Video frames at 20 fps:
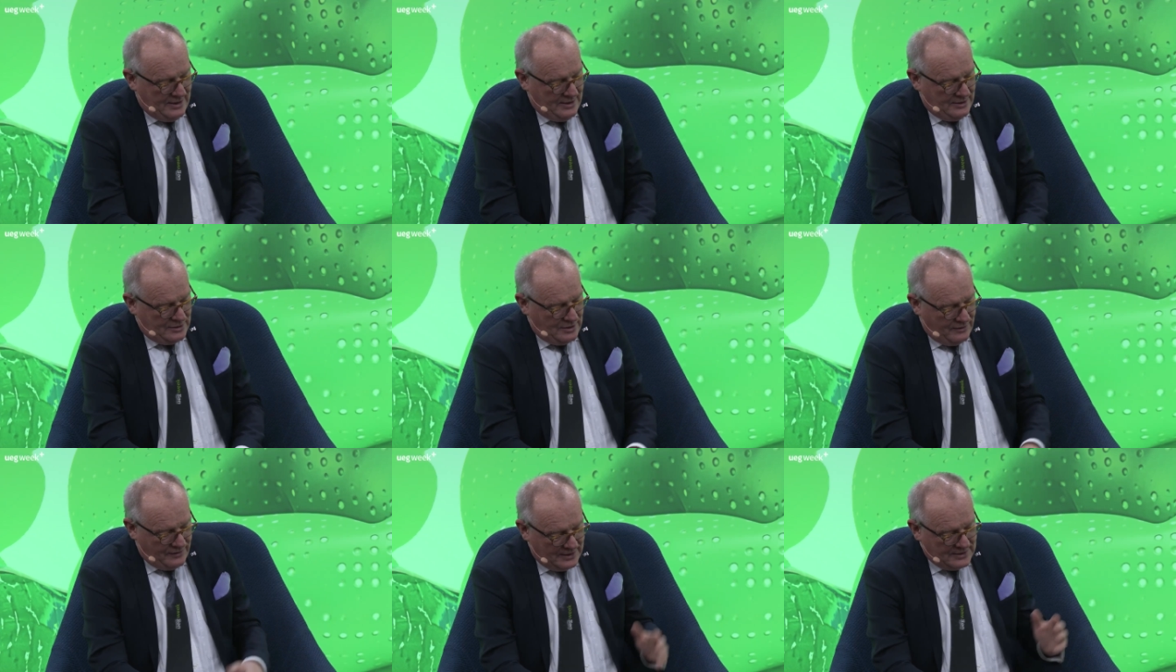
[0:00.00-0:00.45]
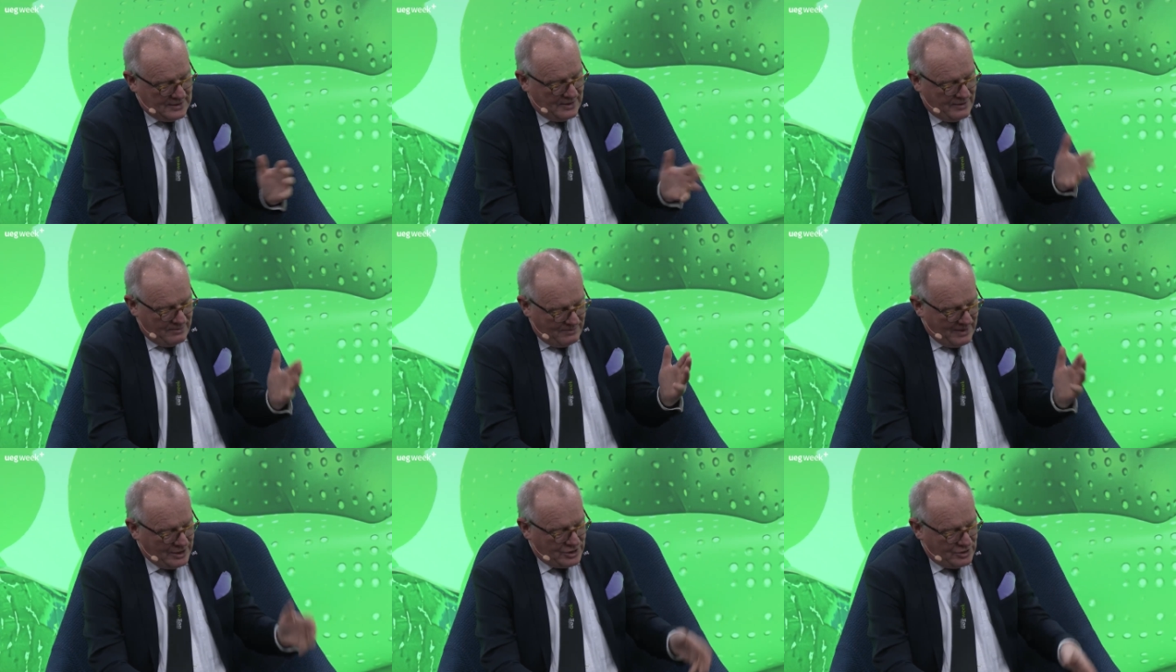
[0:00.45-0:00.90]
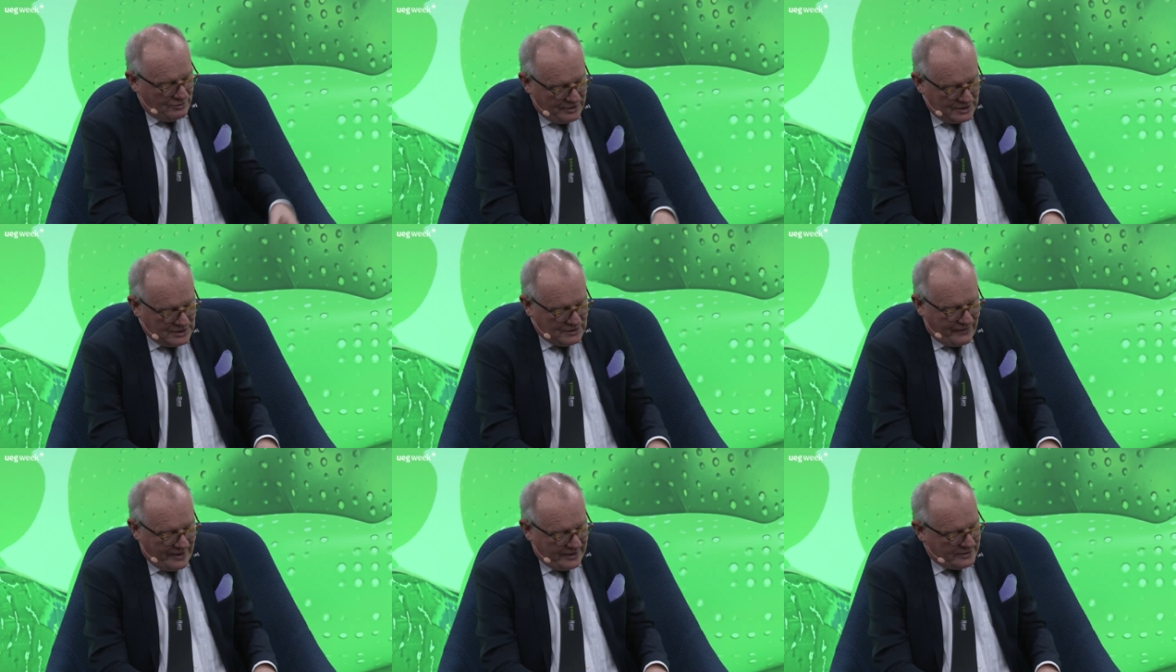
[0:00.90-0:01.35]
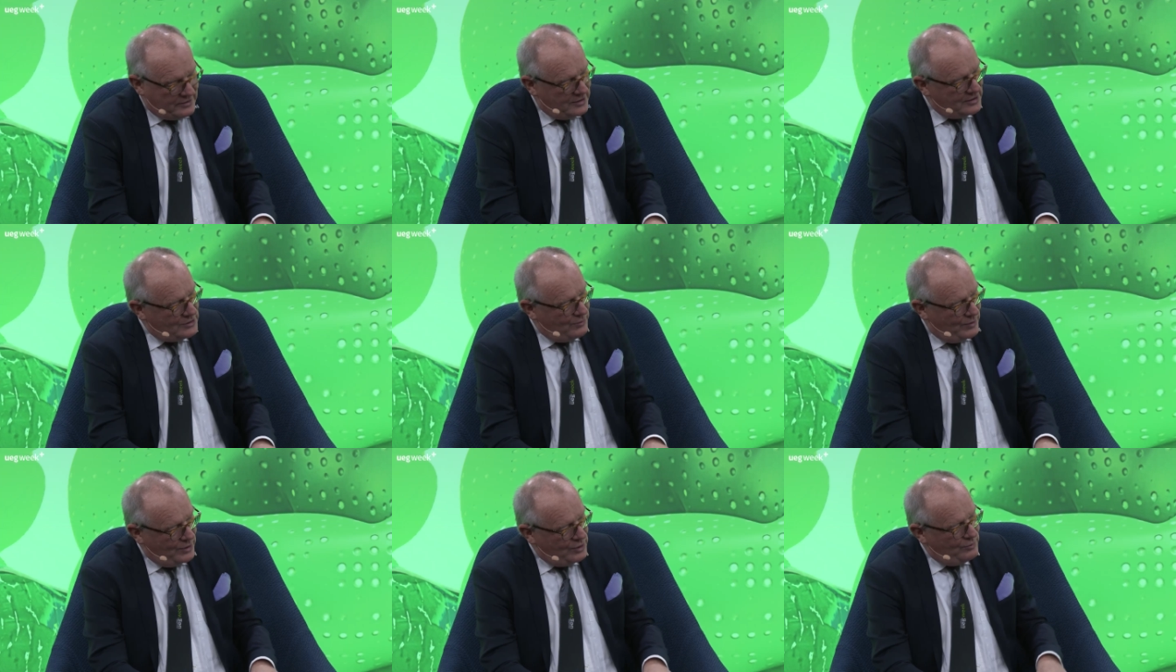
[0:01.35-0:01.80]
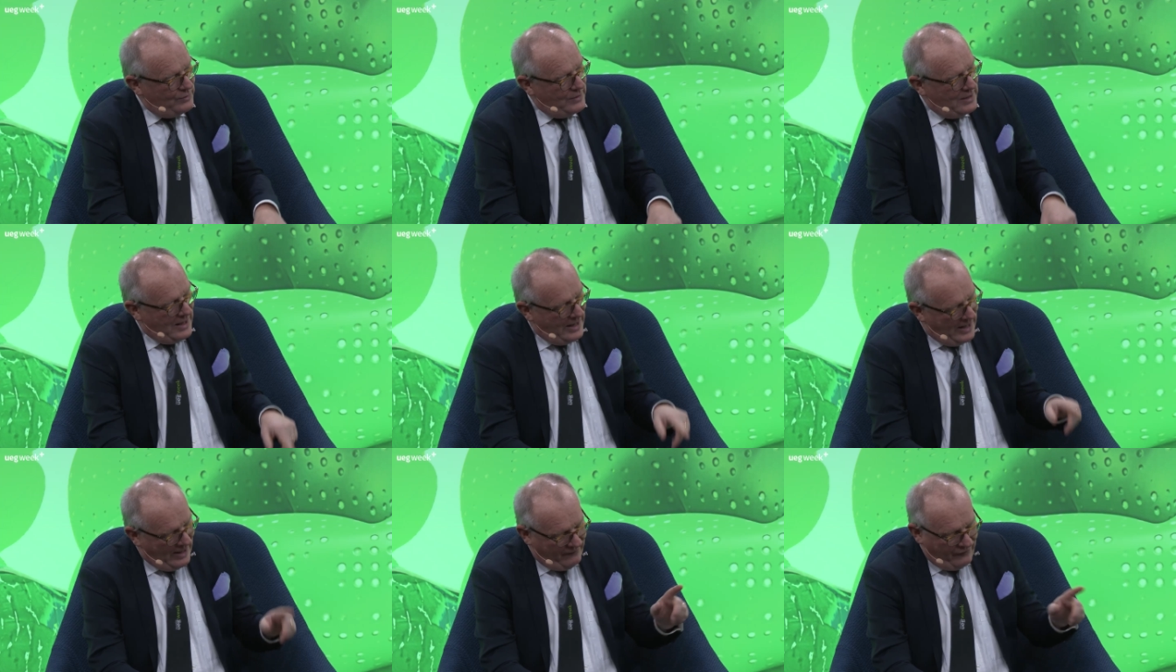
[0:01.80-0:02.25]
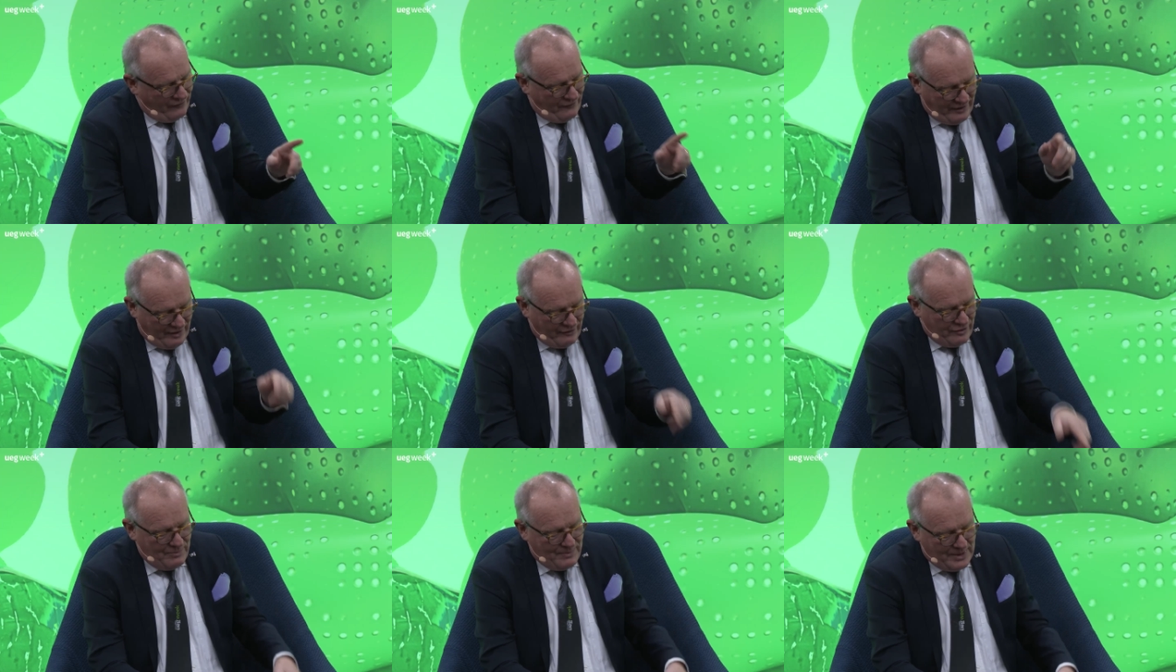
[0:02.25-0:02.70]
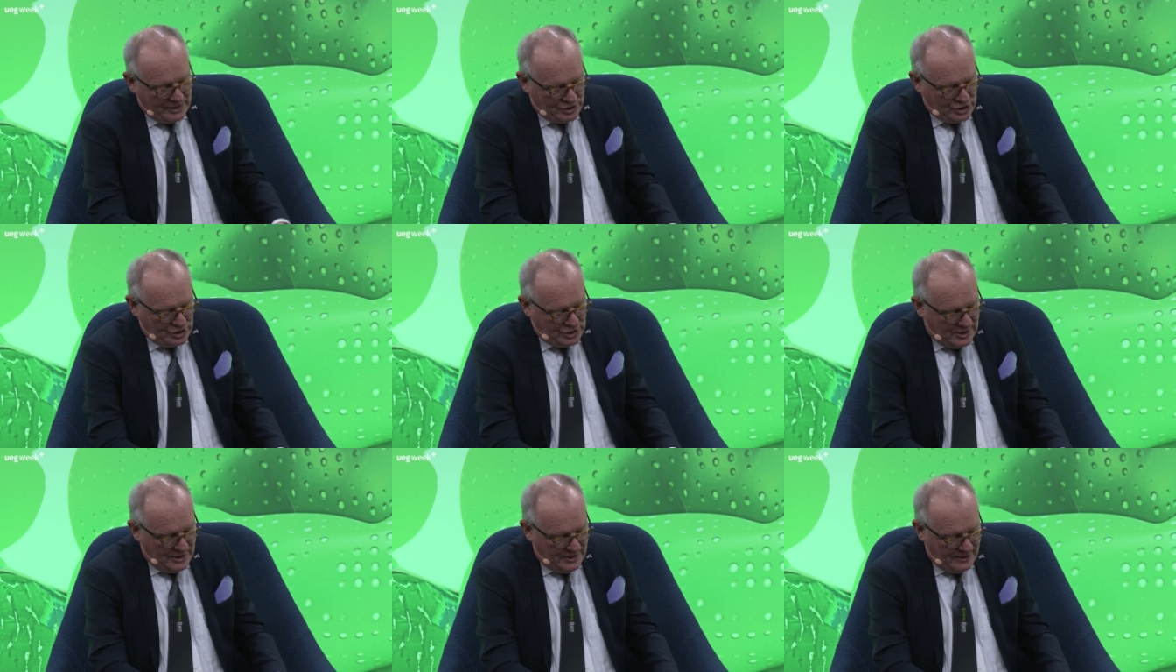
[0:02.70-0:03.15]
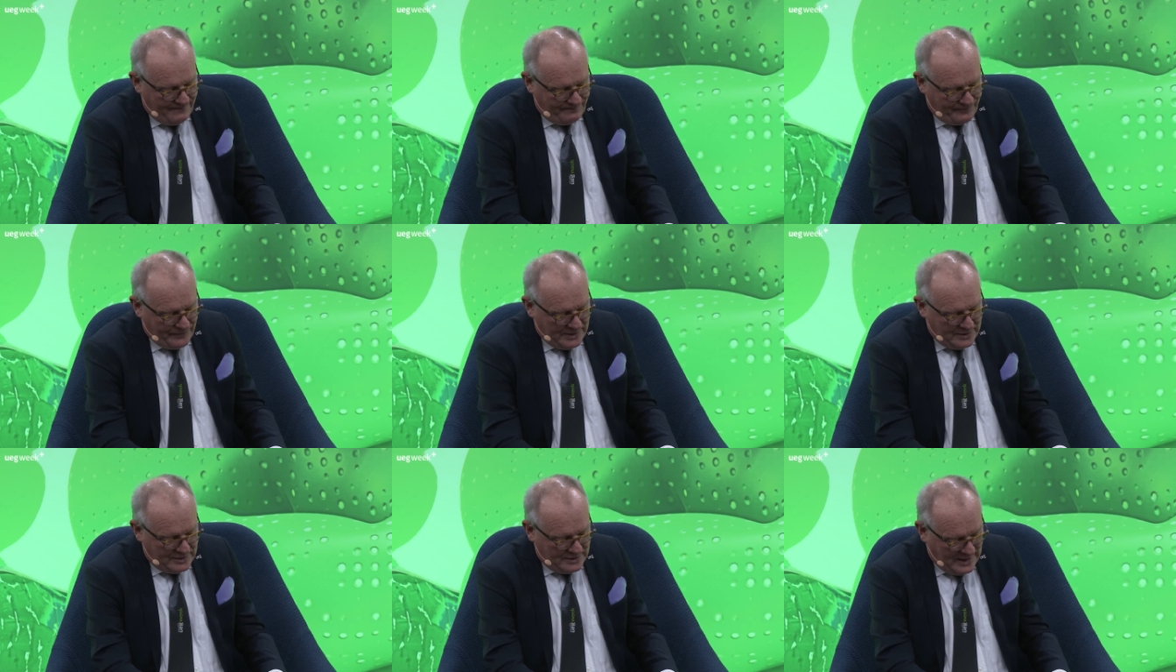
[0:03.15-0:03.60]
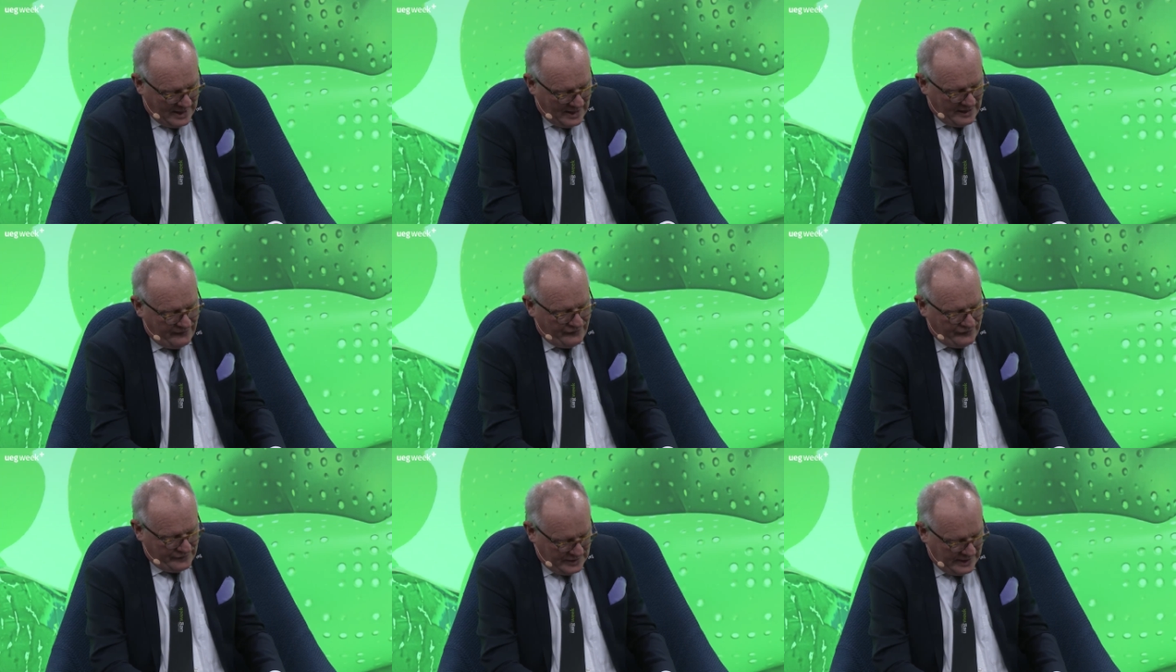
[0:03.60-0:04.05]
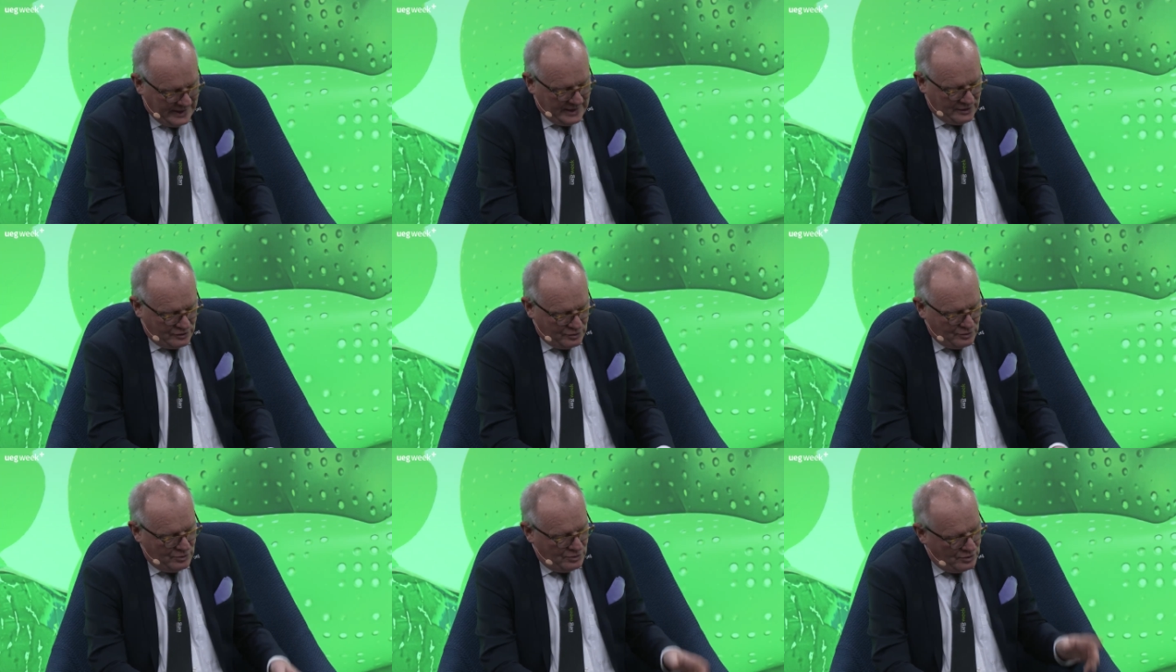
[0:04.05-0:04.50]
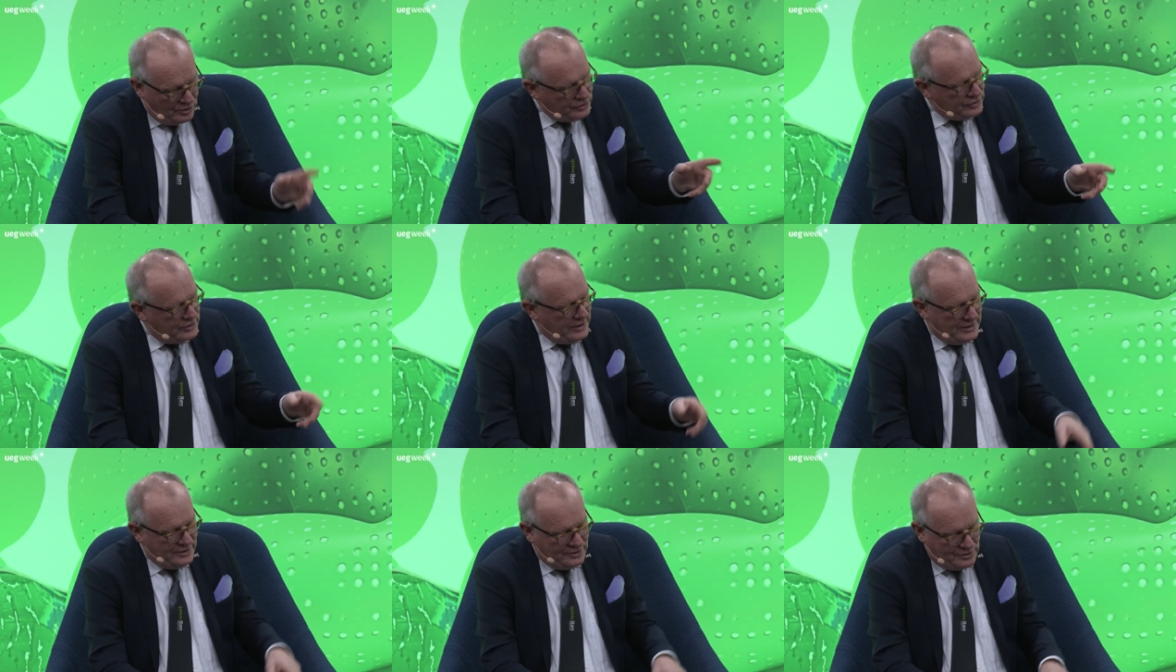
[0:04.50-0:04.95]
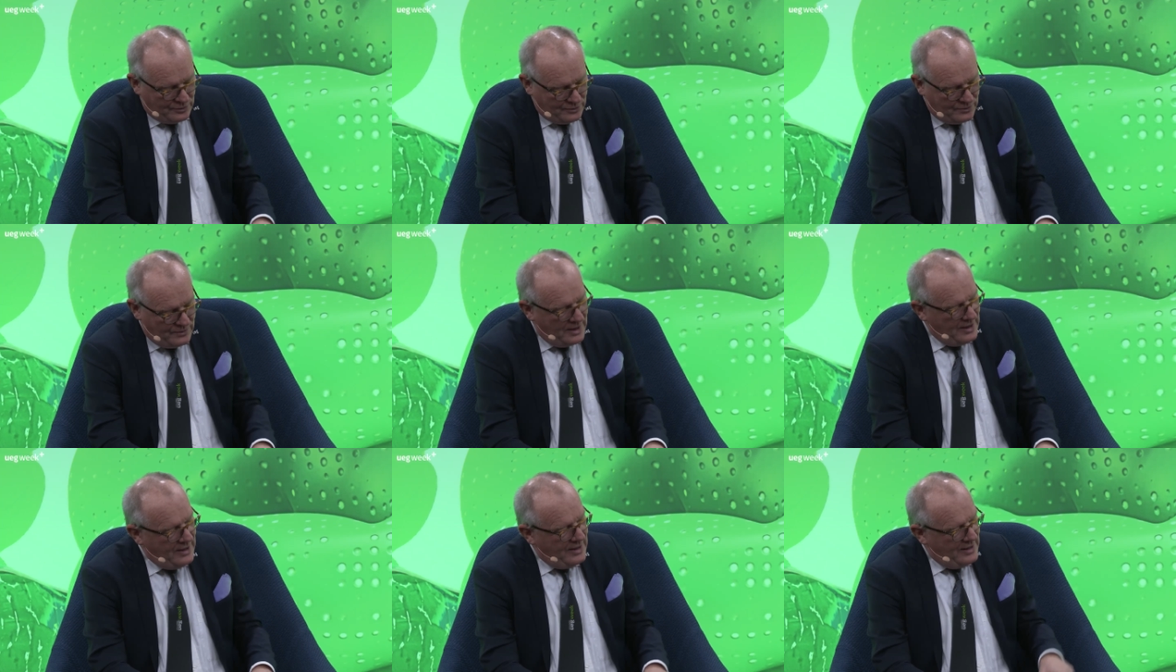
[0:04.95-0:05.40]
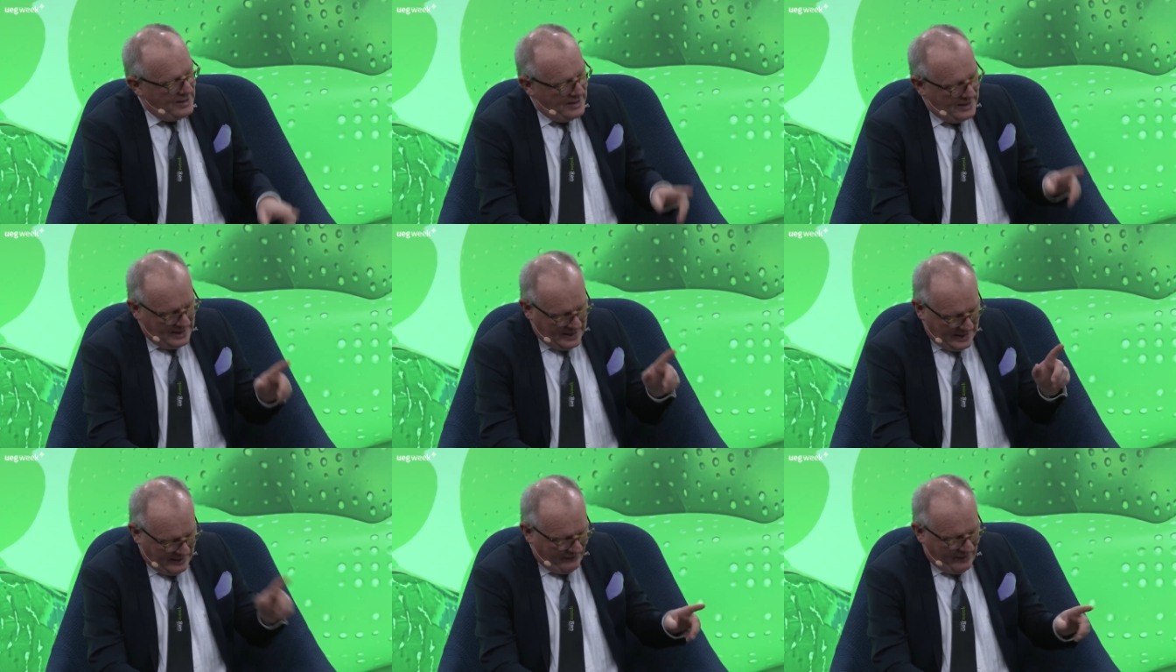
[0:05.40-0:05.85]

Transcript: So these are the major risk factors which we have very much um, dived into, looked into, have